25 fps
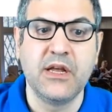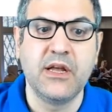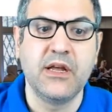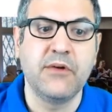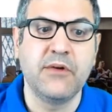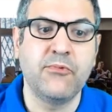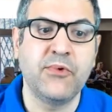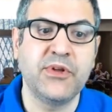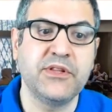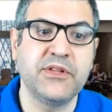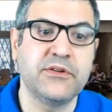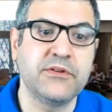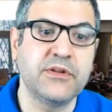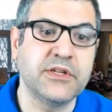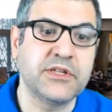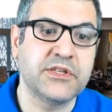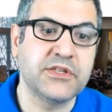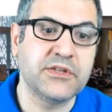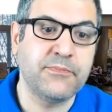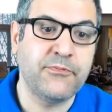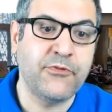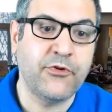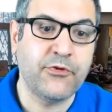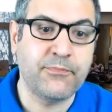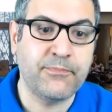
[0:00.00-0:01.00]
whether it's
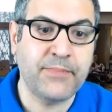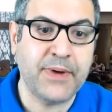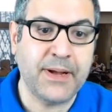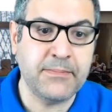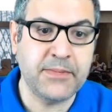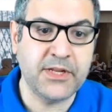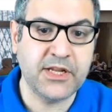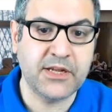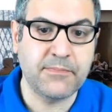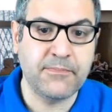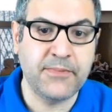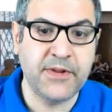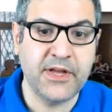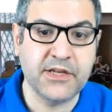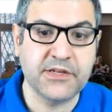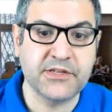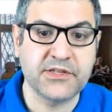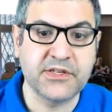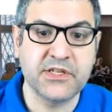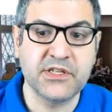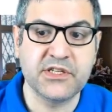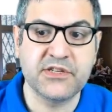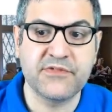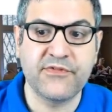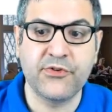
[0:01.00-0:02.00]
for public
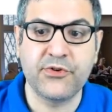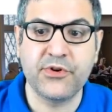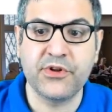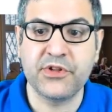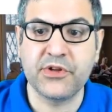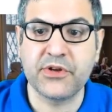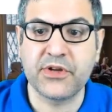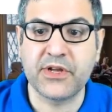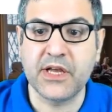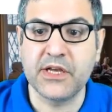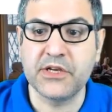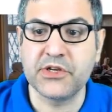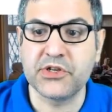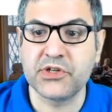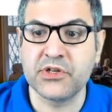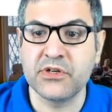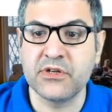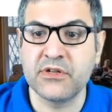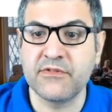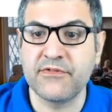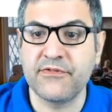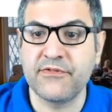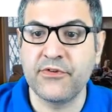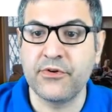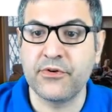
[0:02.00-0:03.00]
places, for
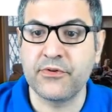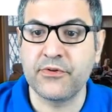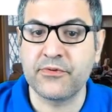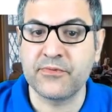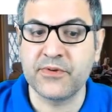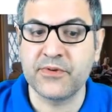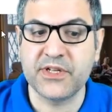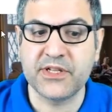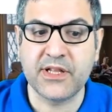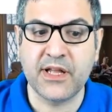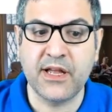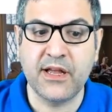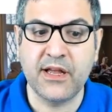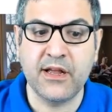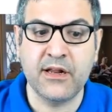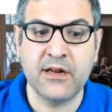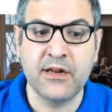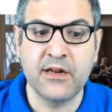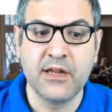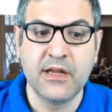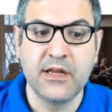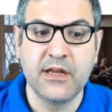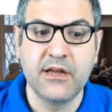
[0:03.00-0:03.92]
education, for retail,